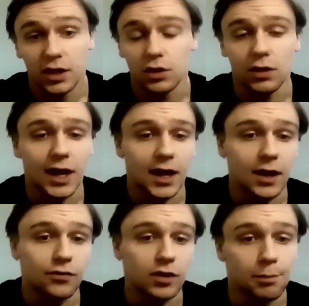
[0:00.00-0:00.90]
you'll
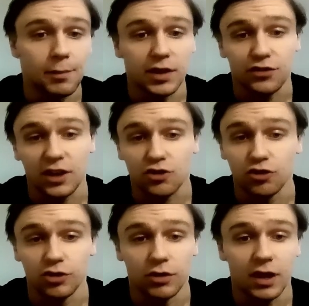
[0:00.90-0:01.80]
have a middle
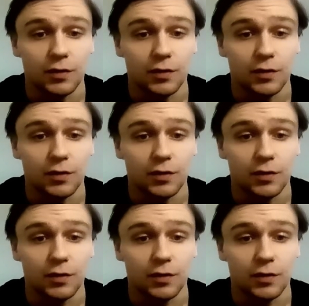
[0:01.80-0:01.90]
section, you'll have a